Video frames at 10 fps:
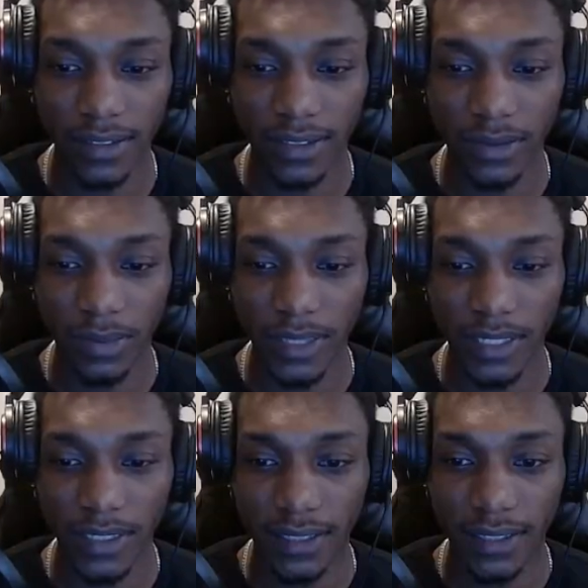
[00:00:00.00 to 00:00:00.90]
2
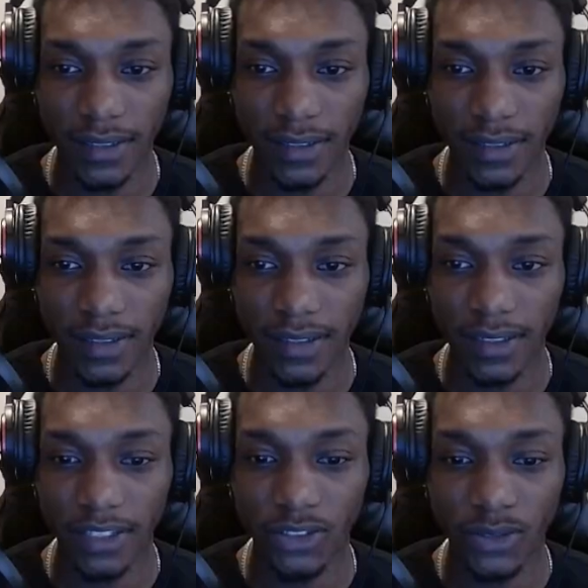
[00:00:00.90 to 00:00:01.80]
pair,
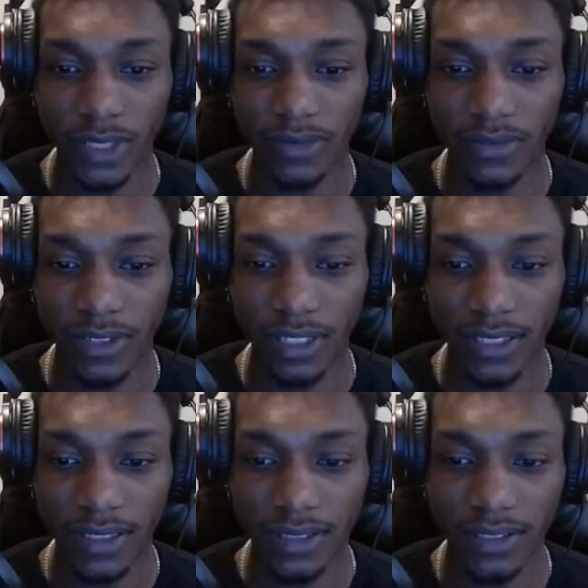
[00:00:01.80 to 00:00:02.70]
straight
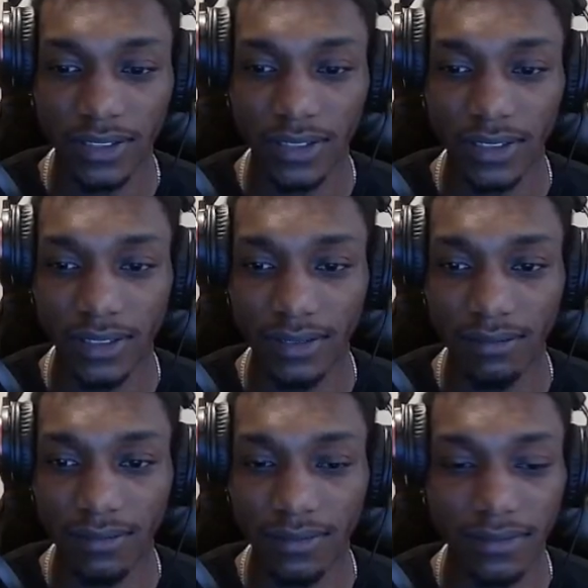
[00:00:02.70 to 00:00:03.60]
flush.
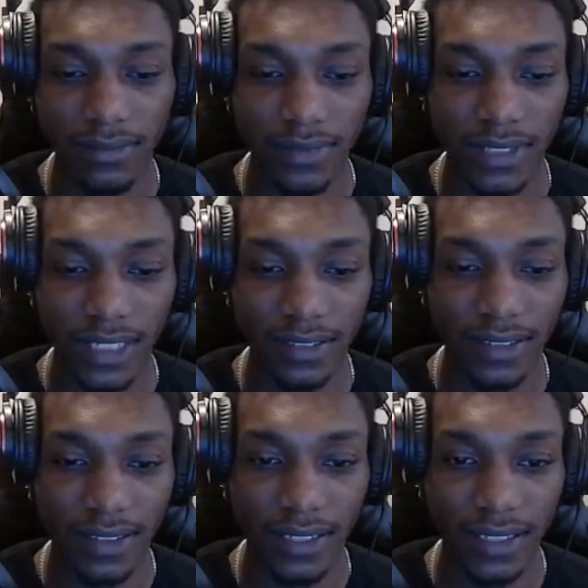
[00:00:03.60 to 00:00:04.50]
That's
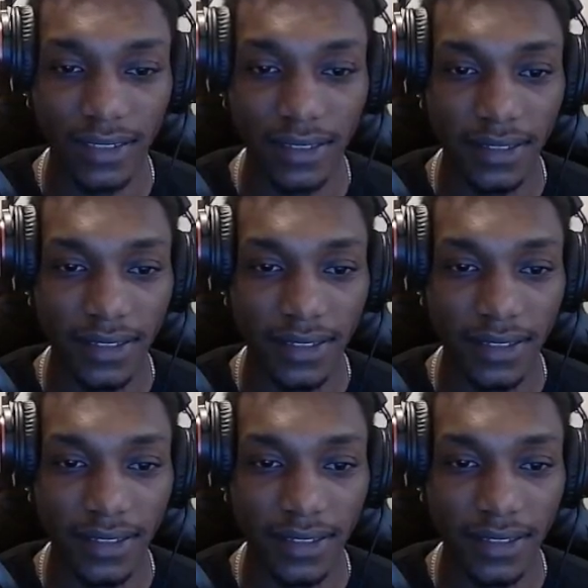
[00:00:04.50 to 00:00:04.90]
not likely.